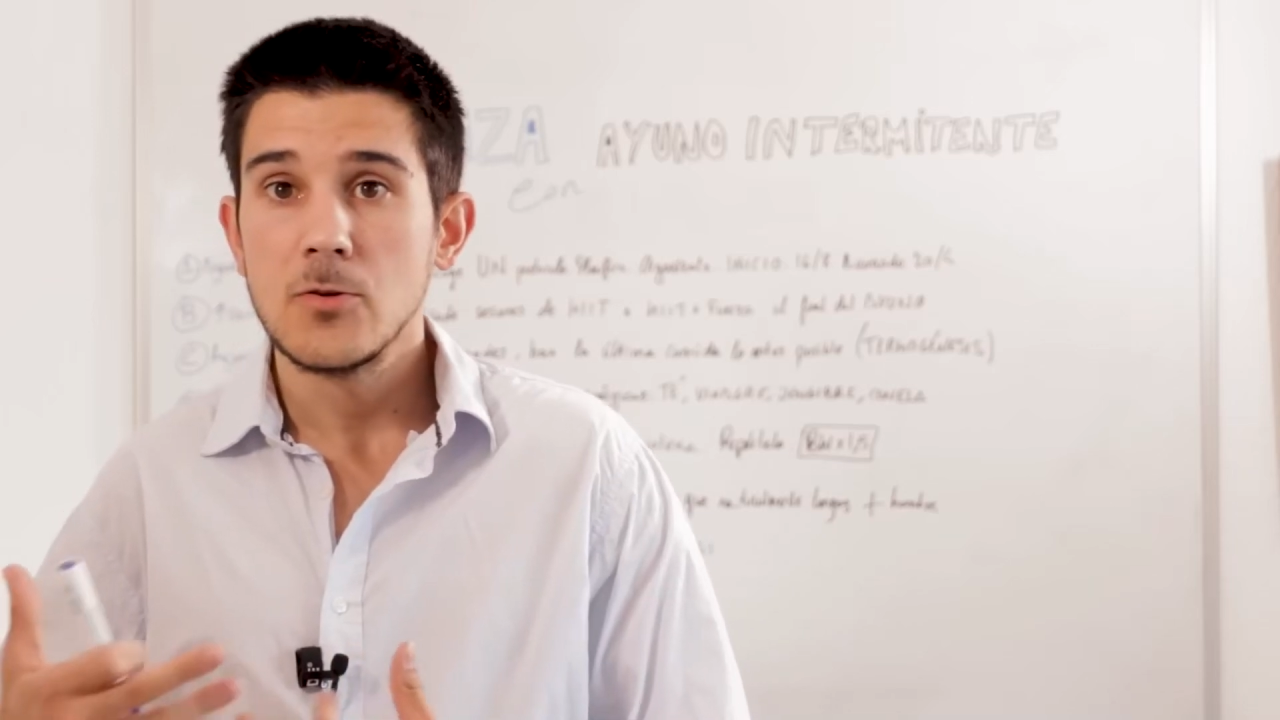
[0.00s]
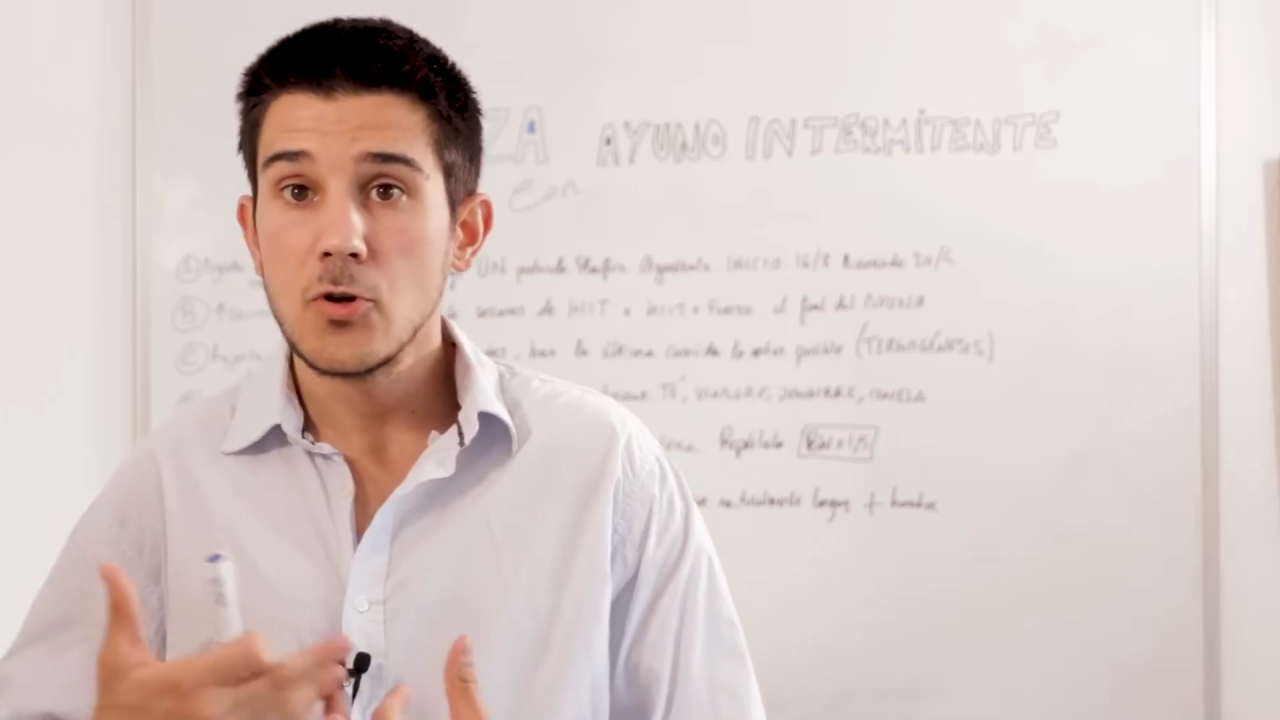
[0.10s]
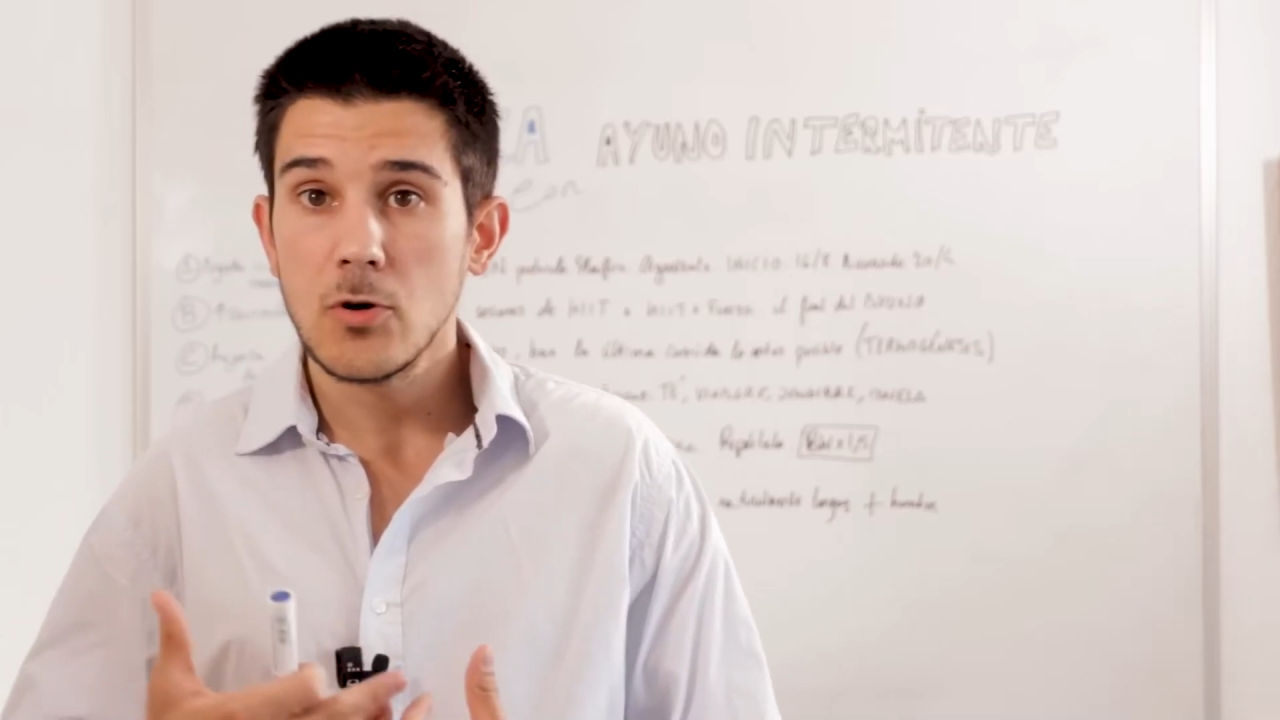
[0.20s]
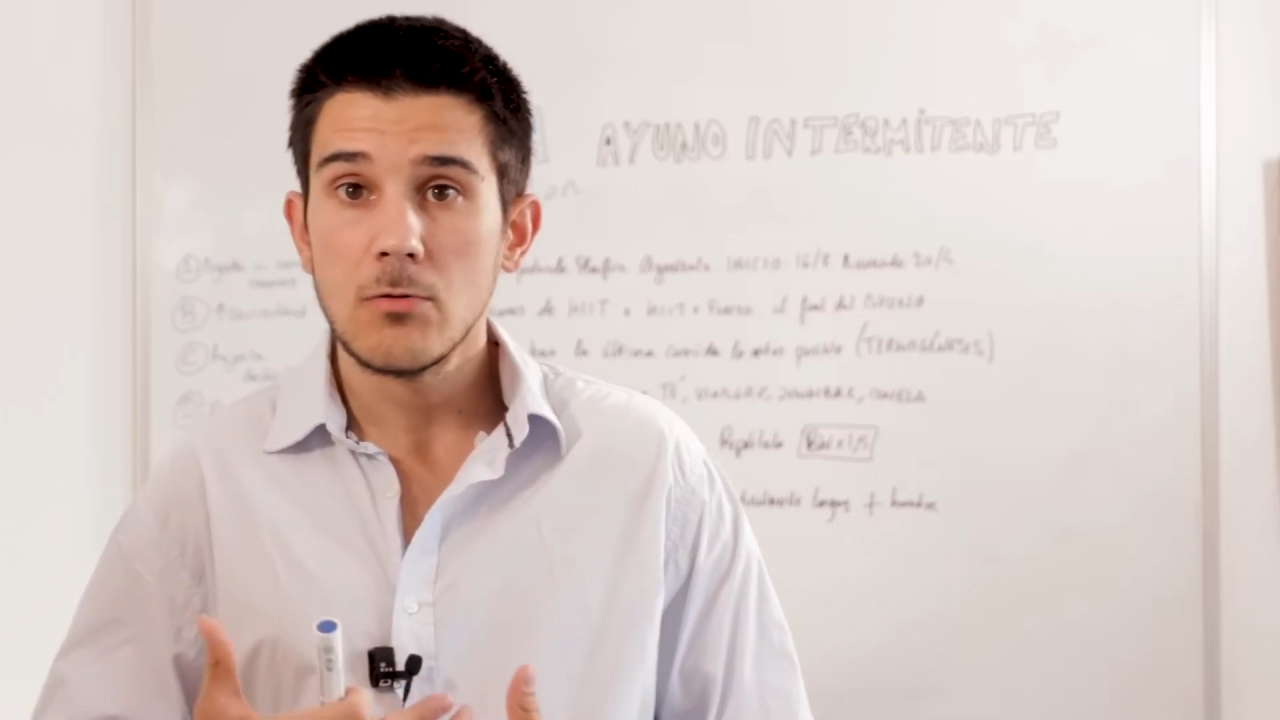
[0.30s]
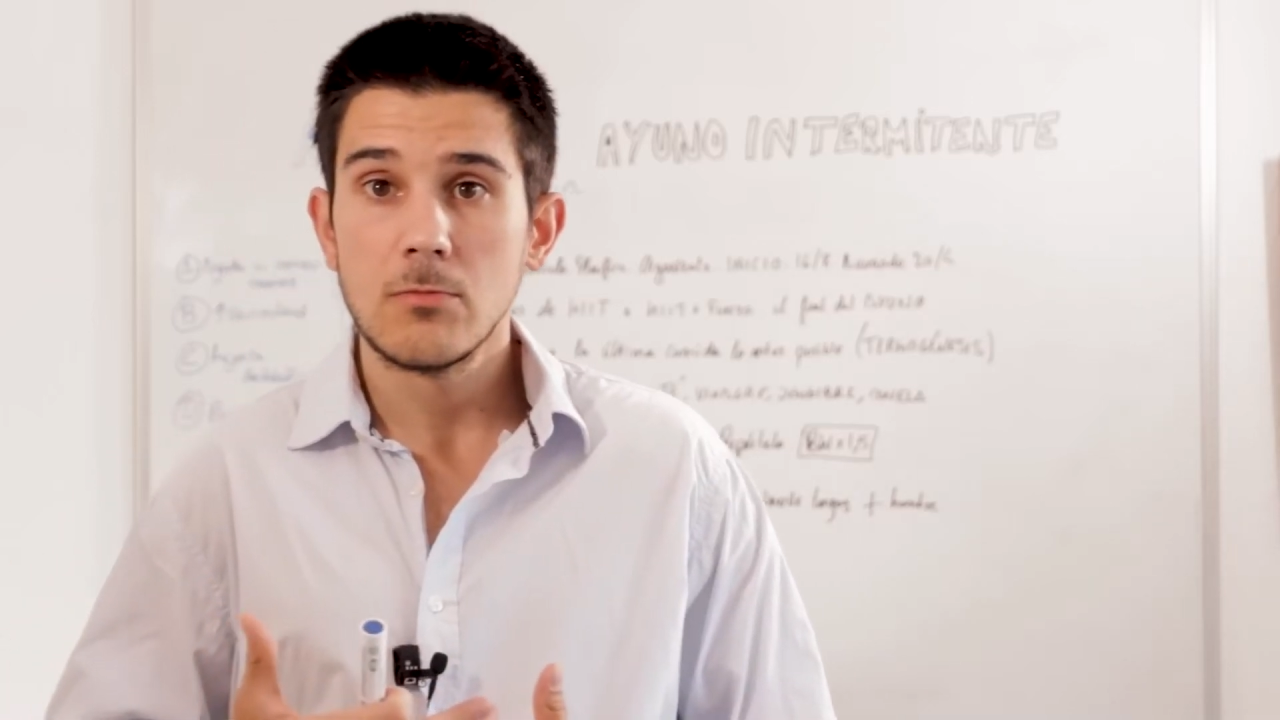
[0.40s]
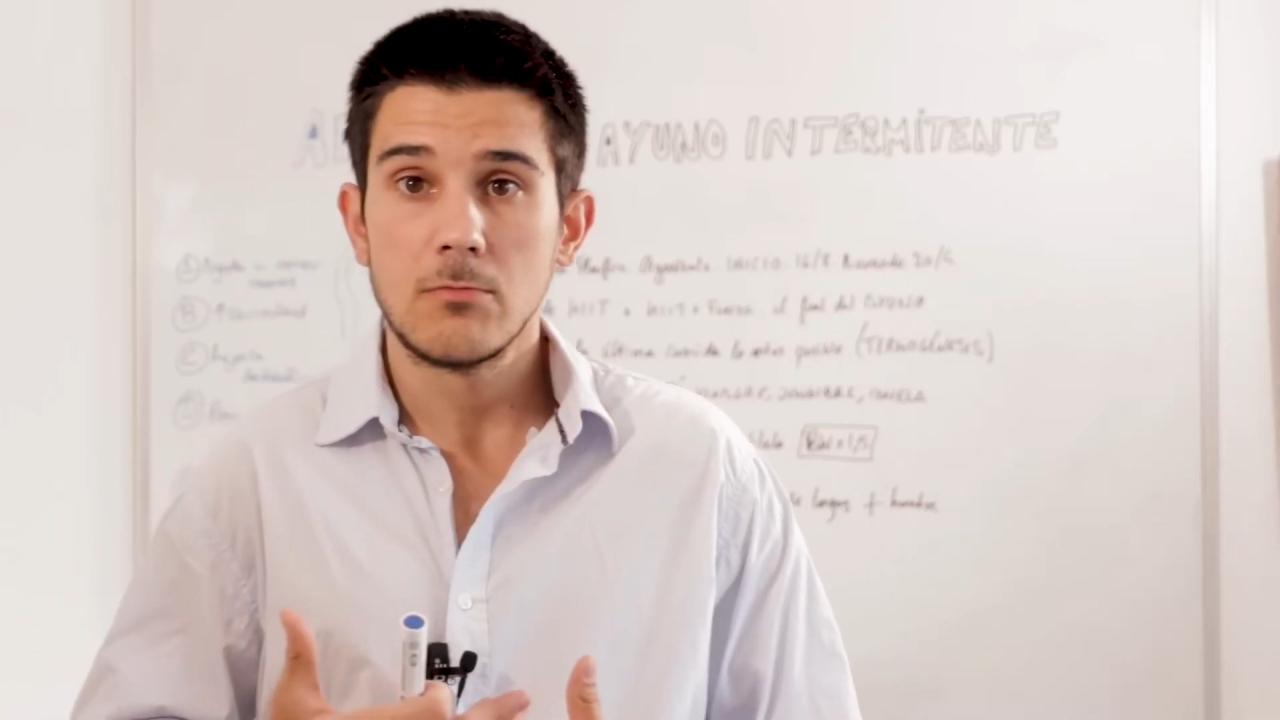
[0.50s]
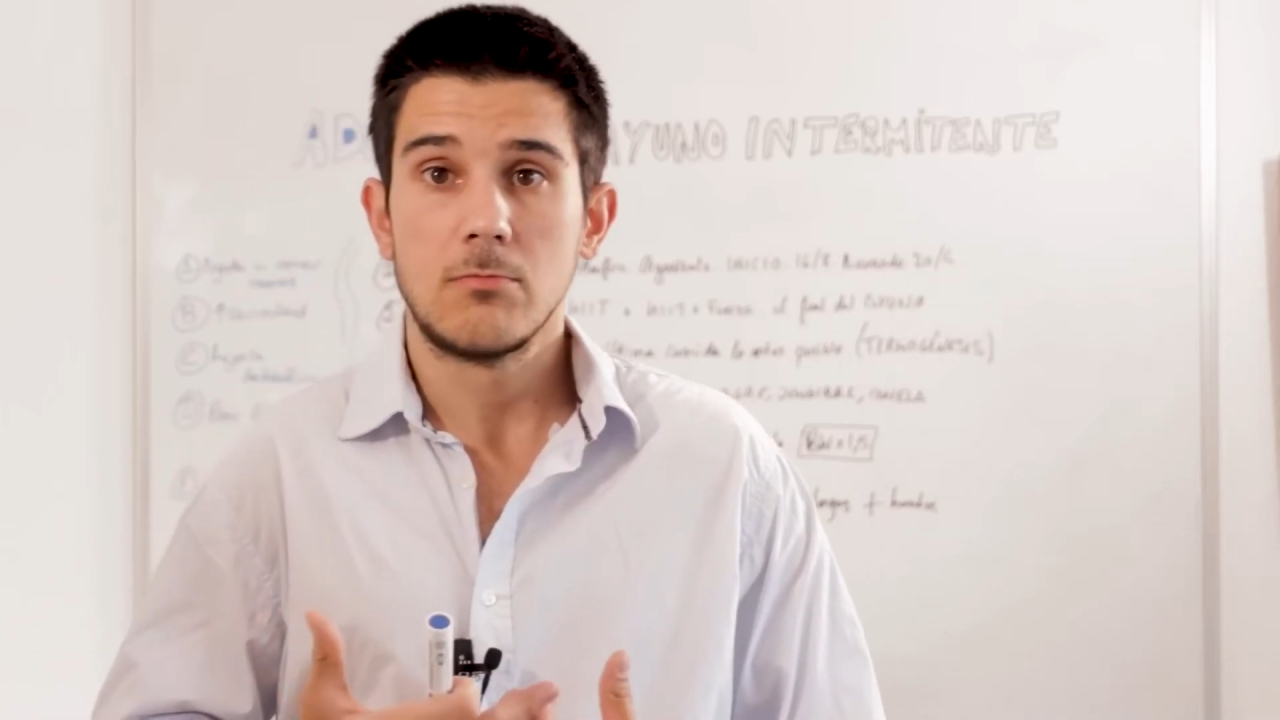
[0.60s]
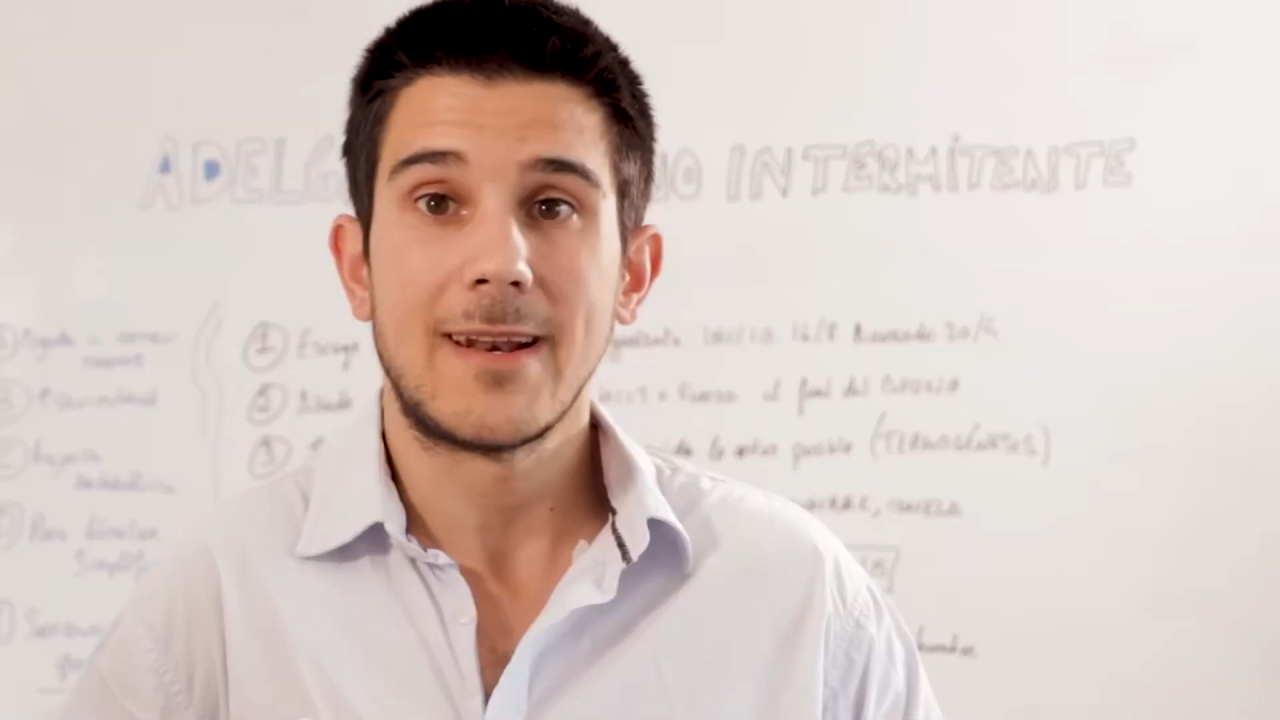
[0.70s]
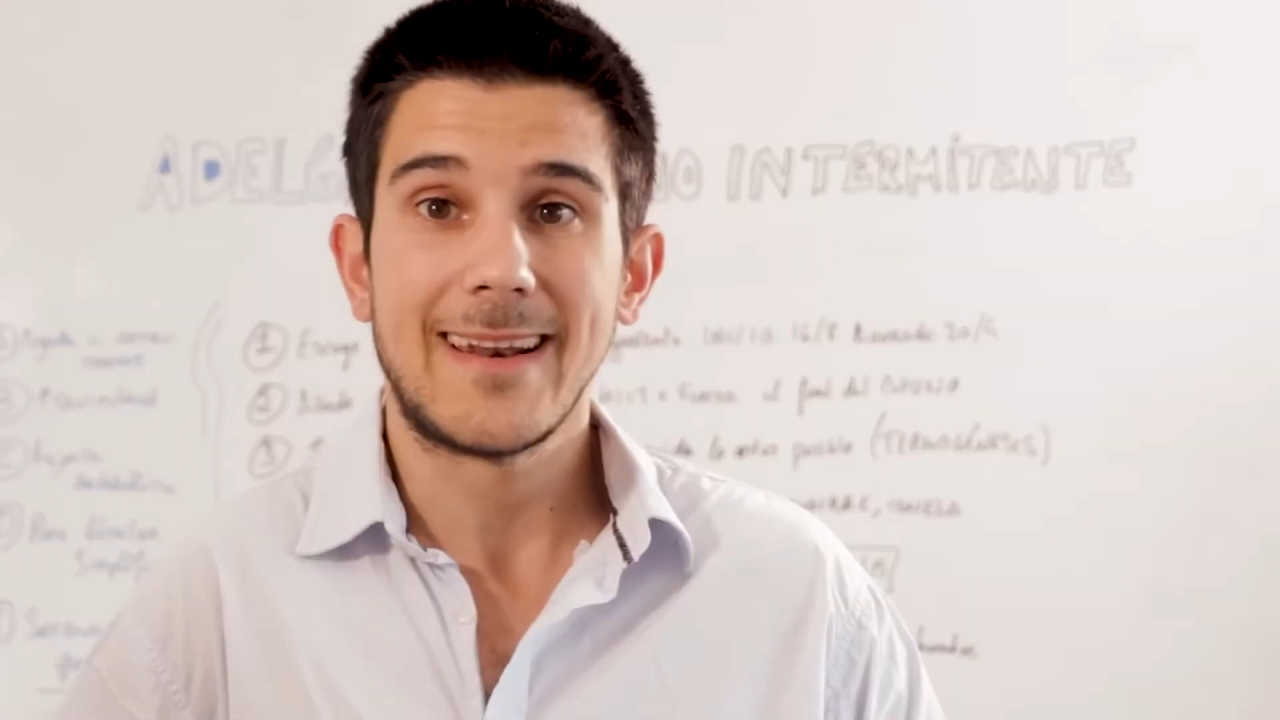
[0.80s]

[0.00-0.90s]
I admit